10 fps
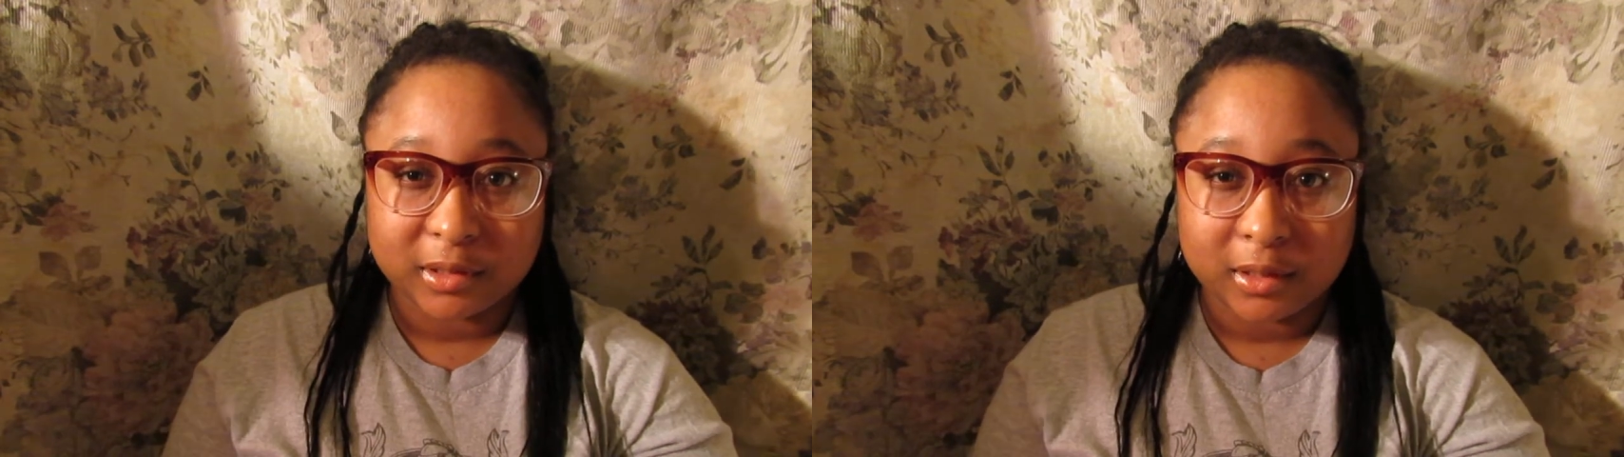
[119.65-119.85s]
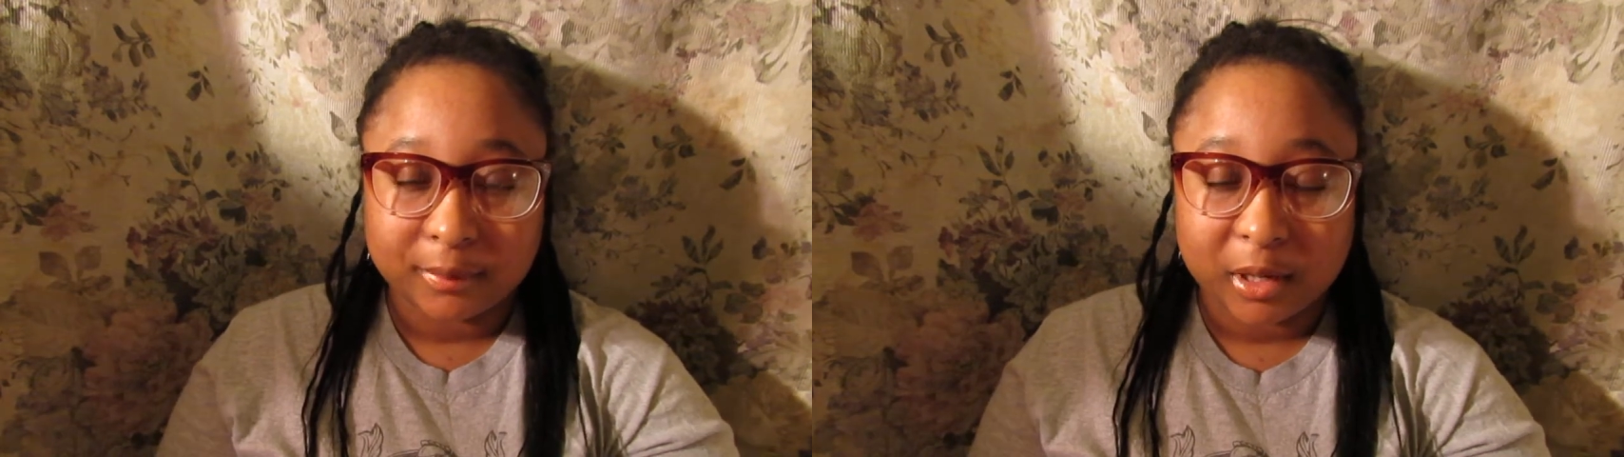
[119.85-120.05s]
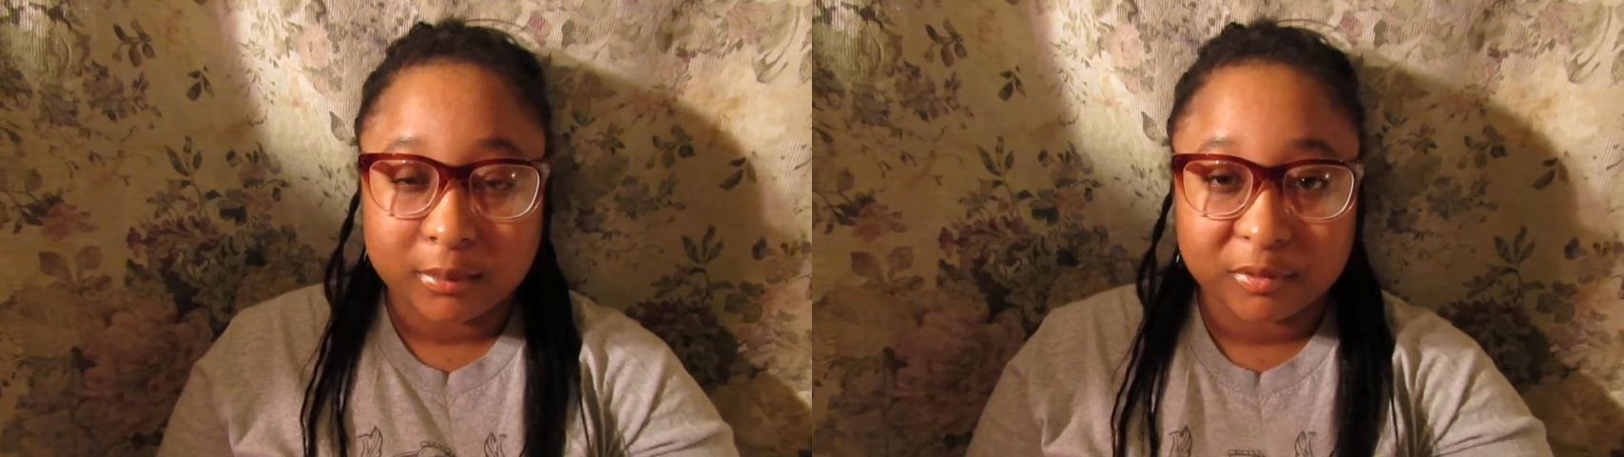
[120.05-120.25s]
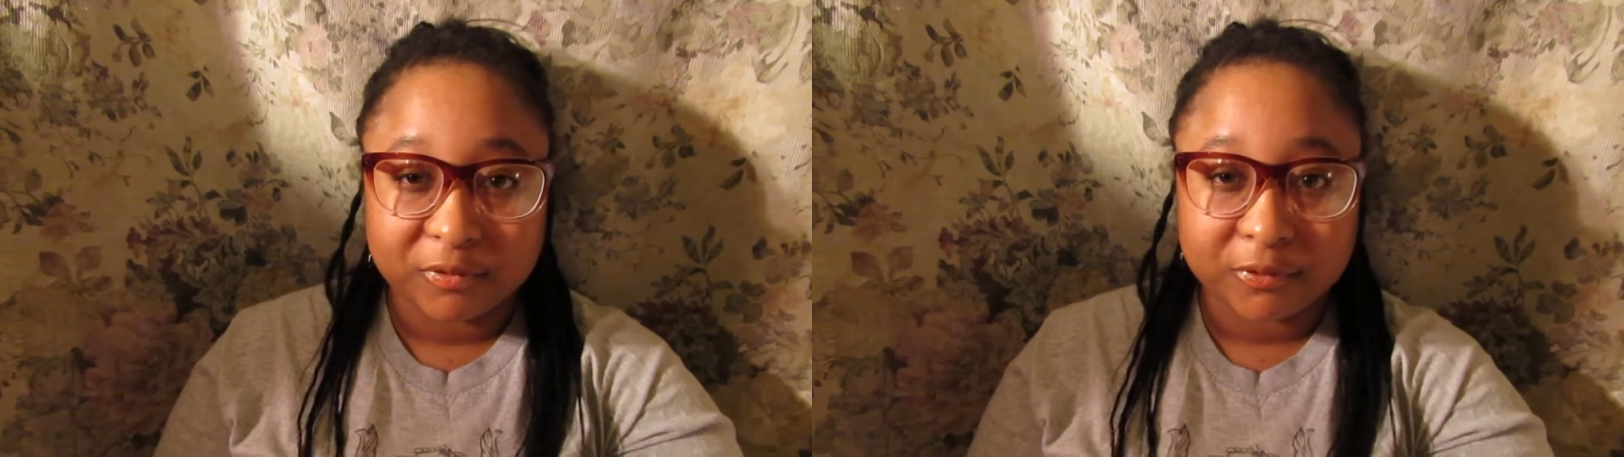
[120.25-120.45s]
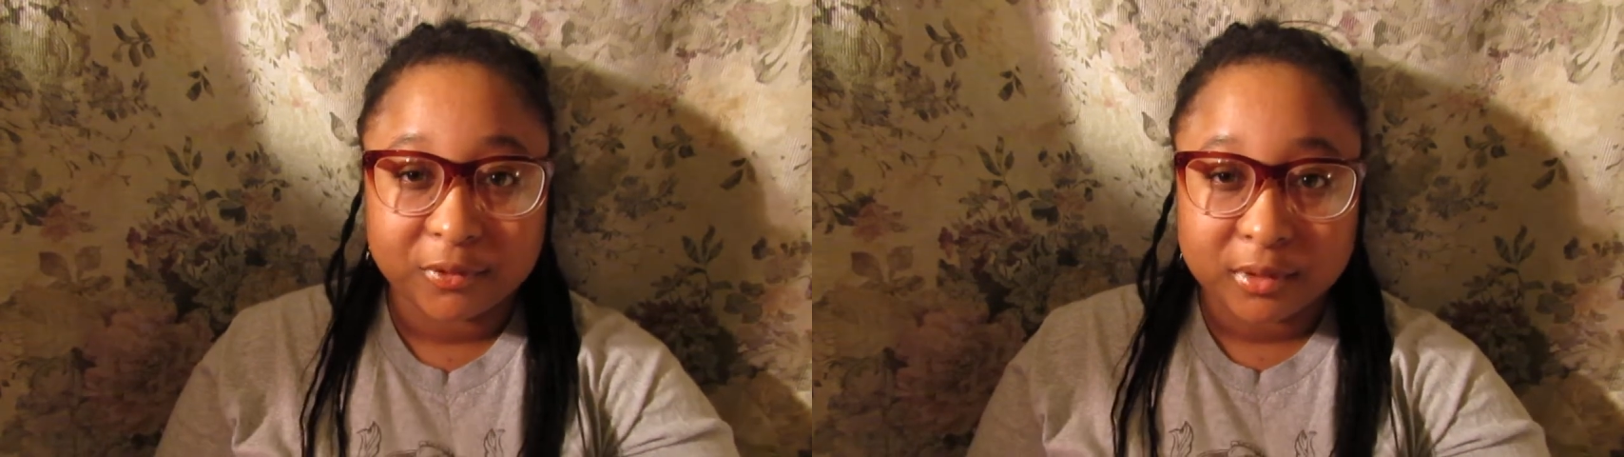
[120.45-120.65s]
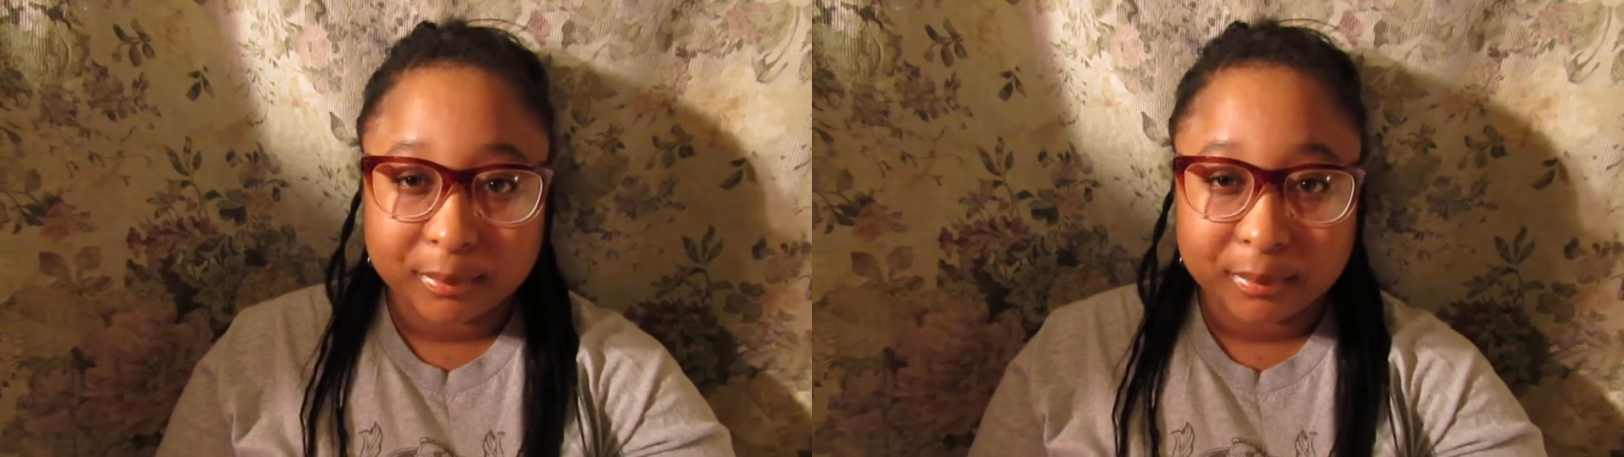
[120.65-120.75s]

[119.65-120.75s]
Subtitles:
to come out before the